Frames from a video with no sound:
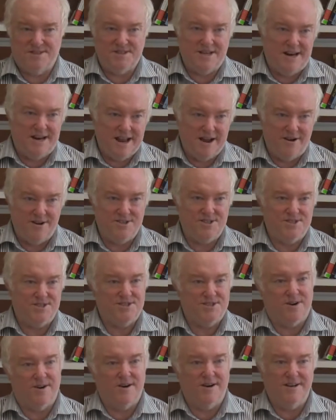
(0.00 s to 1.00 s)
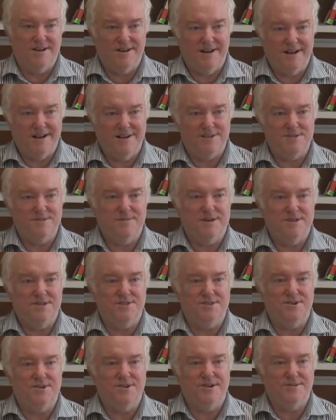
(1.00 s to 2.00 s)
kind of how I started, I guess, my
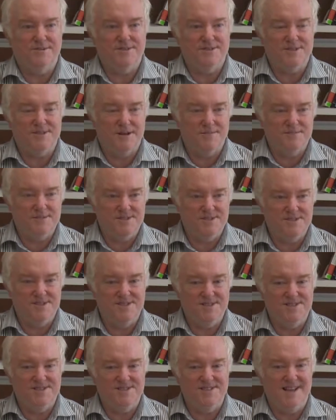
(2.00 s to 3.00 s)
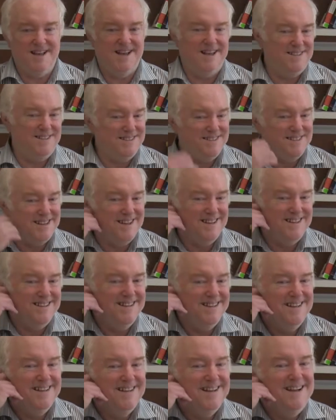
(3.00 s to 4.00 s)
journey with substances. And
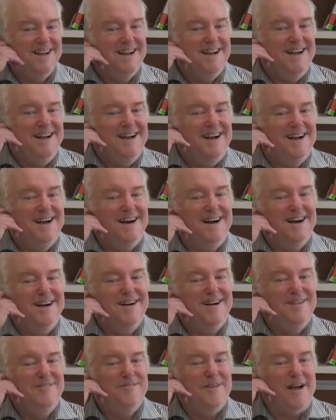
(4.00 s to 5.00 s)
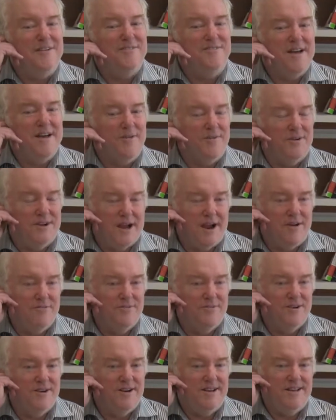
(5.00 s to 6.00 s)
I found
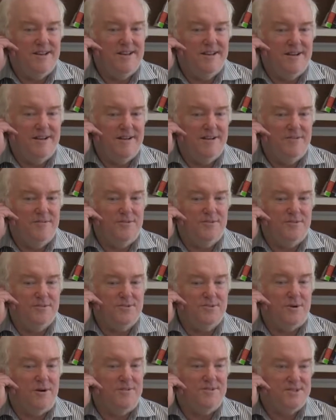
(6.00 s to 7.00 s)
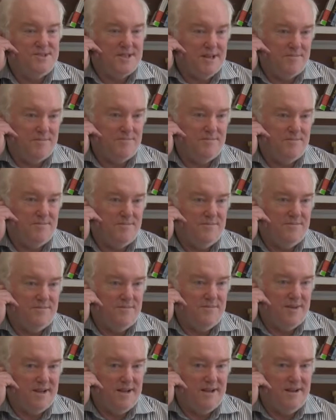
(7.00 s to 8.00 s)
recovery through 12-step
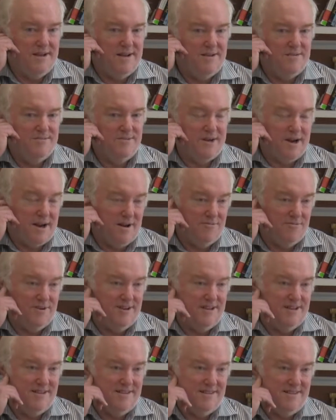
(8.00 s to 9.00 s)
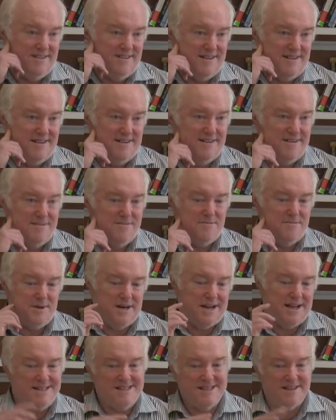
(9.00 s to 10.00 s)
recovery,
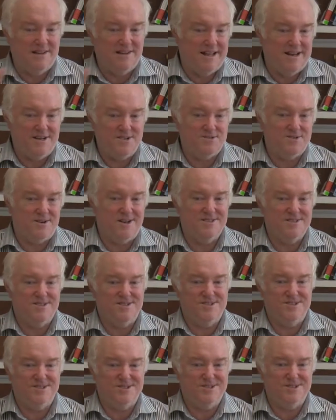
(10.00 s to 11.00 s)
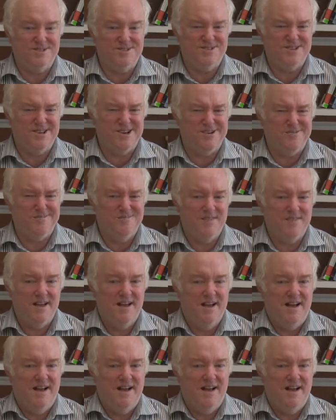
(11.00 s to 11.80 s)
but I did a lot of drugs too, so